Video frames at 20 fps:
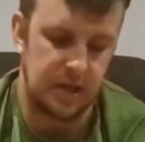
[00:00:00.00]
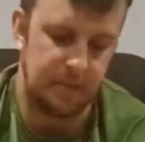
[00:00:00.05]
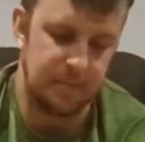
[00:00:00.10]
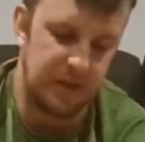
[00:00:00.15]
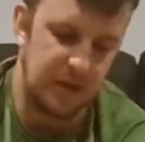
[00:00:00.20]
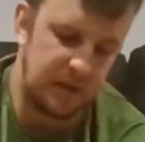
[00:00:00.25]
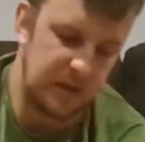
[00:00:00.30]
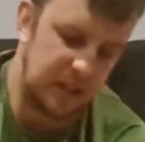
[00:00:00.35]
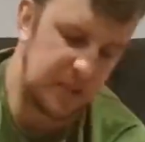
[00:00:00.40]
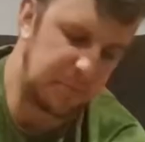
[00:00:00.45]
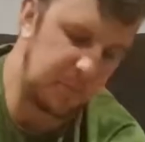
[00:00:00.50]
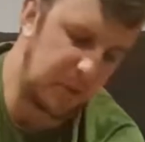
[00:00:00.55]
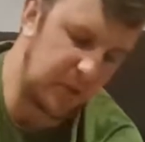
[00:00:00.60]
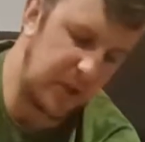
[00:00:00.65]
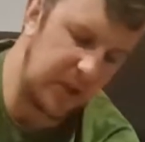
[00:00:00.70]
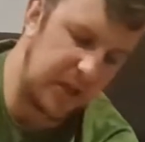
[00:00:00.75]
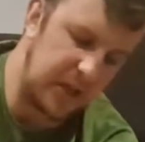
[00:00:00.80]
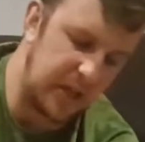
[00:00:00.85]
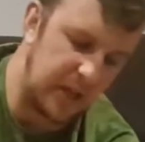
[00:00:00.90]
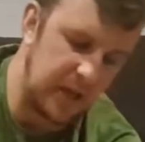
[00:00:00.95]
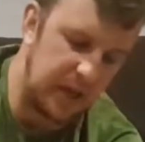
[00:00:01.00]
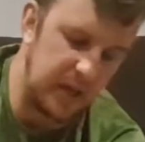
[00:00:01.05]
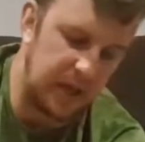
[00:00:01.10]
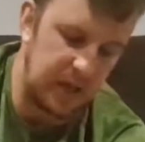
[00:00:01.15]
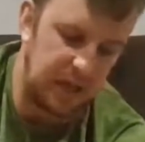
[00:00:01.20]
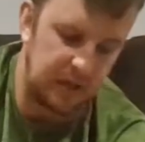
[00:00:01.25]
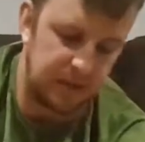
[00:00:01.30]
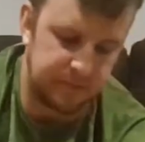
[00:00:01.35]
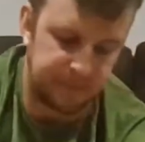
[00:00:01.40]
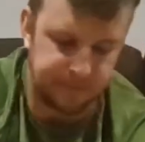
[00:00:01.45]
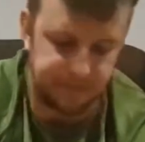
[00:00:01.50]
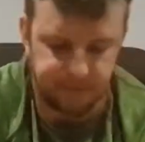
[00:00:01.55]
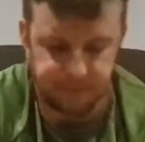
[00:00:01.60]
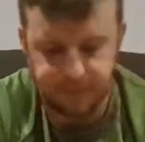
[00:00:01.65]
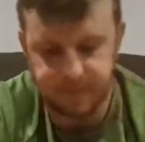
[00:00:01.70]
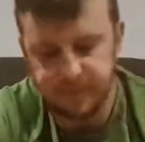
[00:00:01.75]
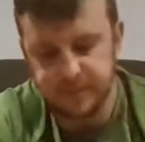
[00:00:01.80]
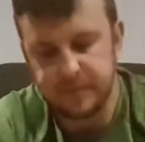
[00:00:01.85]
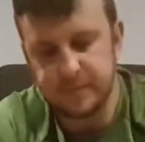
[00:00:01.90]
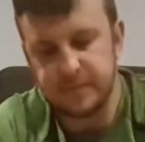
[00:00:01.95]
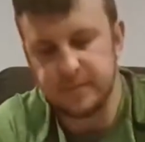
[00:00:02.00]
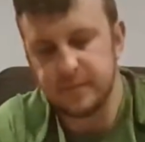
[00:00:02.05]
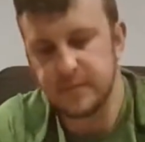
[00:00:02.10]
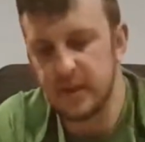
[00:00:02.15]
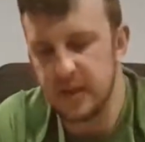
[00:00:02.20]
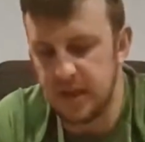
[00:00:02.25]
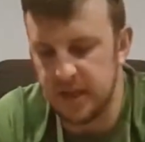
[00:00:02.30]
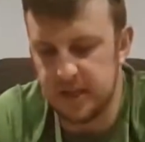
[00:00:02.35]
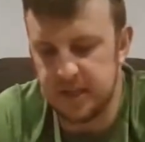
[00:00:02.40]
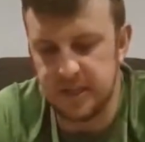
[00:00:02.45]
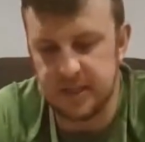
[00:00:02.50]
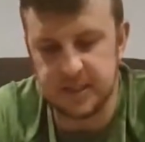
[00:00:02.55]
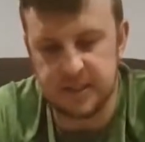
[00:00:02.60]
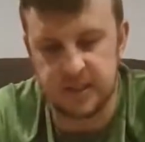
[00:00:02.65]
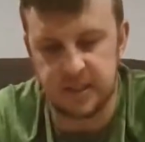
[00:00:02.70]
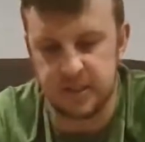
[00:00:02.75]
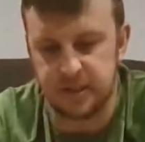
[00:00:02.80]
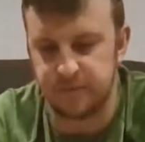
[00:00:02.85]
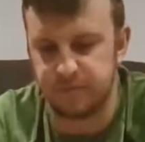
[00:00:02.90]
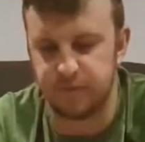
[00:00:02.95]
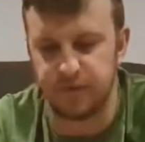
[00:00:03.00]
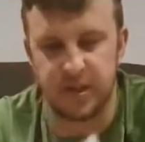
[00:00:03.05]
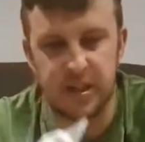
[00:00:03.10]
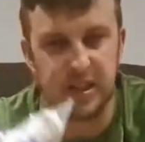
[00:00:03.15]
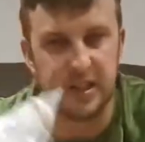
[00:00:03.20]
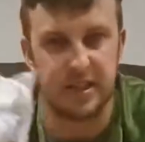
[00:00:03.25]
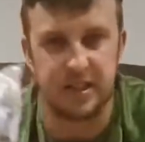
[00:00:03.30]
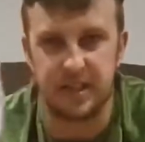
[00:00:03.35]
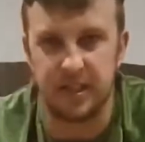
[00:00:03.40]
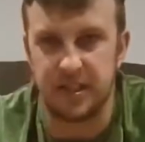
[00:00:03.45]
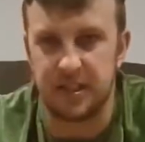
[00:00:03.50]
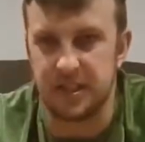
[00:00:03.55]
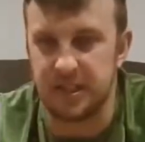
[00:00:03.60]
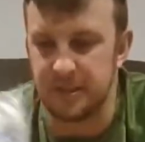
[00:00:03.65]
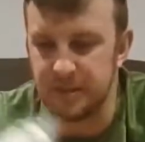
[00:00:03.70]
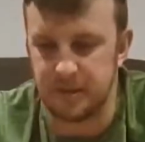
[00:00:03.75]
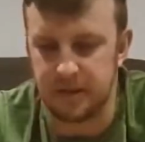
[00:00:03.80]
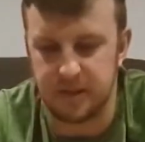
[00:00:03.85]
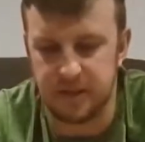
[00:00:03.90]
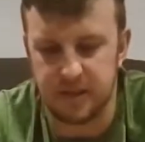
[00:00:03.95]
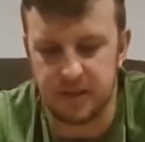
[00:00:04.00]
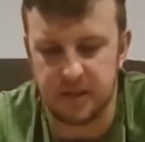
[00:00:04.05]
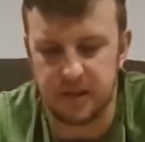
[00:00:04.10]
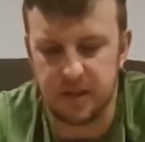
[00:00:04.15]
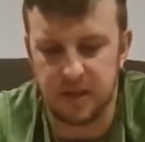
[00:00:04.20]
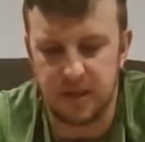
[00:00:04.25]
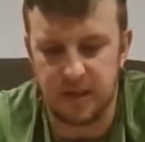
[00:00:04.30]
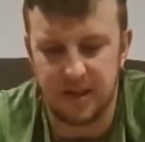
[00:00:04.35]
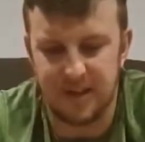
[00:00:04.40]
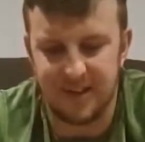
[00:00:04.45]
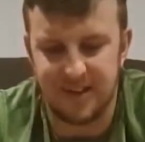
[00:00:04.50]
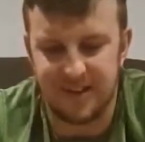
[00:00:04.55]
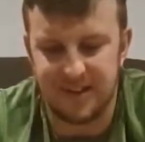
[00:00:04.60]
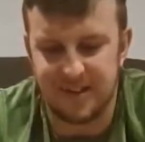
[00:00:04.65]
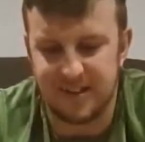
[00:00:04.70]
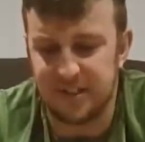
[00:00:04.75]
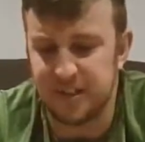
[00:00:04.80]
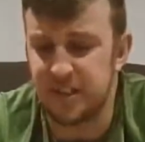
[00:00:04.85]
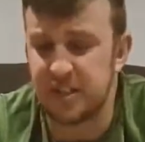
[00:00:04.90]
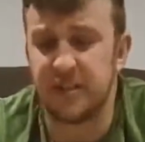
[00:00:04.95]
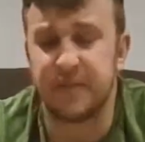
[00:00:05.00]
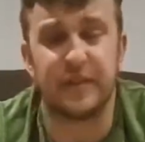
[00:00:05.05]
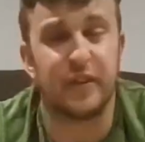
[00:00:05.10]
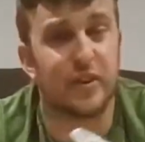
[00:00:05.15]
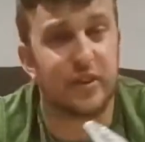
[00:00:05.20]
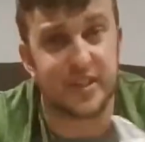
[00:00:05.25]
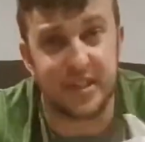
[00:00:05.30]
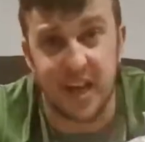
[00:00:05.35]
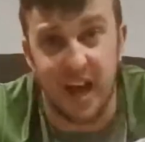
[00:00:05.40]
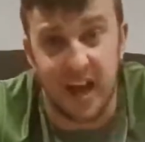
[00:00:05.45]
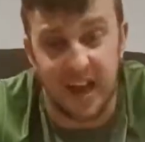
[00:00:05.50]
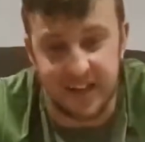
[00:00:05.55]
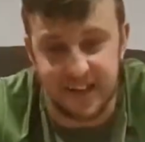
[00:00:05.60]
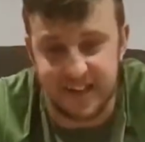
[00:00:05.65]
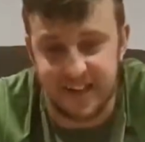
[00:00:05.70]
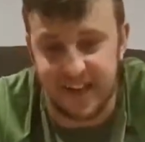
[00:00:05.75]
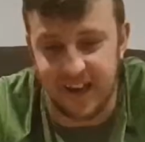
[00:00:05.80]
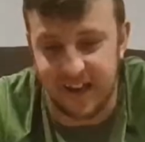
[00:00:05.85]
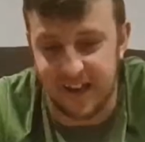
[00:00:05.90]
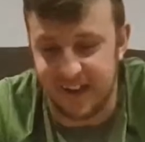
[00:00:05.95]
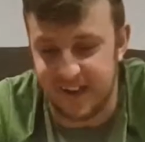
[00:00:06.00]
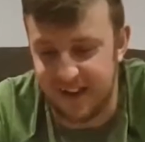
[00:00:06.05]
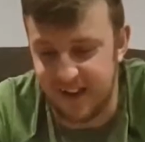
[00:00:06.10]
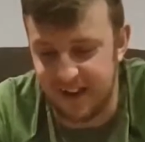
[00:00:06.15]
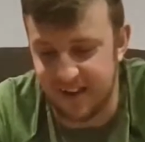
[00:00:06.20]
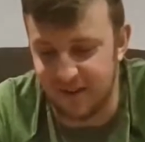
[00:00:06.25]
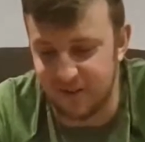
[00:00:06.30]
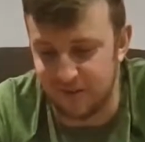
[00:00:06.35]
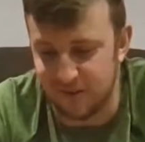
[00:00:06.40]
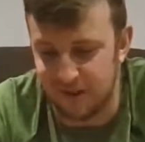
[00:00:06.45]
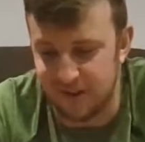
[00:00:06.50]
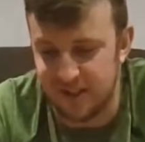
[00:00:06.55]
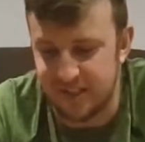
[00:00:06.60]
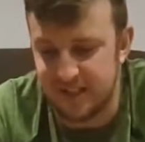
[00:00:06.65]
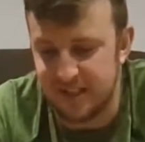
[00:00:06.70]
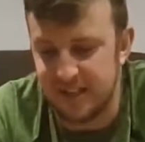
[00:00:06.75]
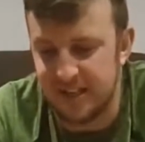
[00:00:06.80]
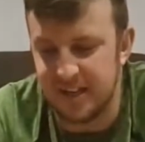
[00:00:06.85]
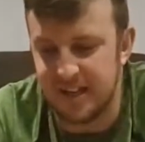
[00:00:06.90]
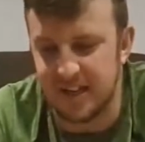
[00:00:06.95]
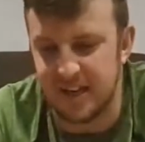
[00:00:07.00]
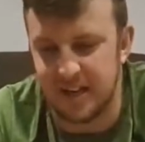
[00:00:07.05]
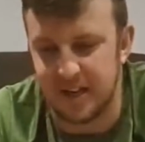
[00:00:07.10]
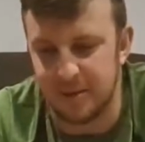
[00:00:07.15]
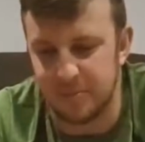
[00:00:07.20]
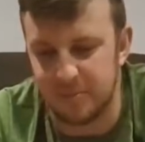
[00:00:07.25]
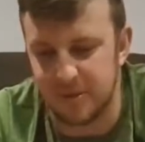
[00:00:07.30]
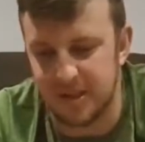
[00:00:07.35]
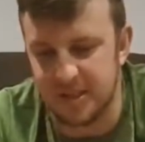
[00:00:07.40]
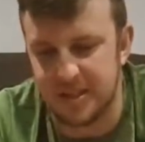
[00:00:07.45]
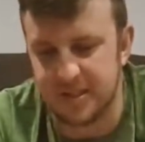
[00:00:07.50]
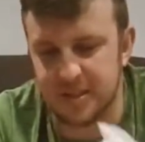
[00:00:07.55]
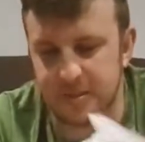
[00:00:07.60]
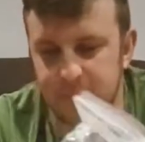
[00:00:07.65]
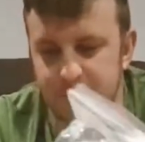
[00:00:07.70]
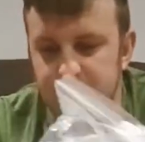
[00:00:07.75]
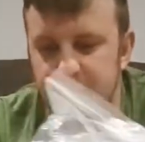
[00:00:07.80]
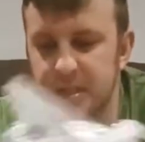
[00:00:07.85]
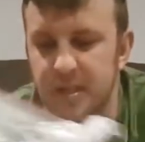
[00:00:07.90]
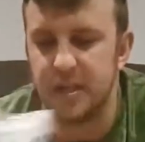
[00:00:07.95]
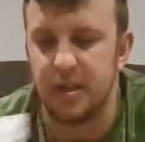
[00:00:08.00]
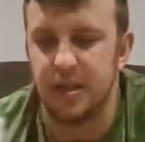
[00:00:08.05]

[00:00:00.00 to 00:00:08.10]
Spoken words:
Now this pocket here, this is realistically just a first aid kit. In all honesty, there's some